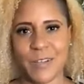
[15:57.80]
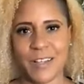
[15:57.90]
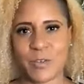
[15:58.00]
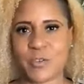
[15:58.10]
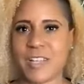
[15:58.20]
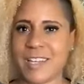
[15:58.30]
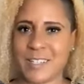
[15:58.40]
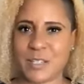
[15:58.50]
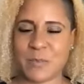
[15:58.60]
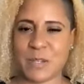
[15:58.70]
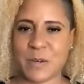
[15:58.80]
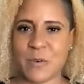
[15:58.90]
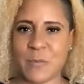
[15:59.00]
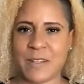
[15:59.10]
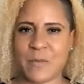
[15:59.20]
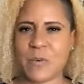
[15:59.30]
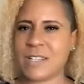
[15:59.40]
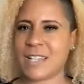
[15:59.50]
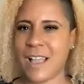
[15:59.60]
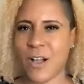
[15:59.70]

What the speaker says: created to be a woman? And was I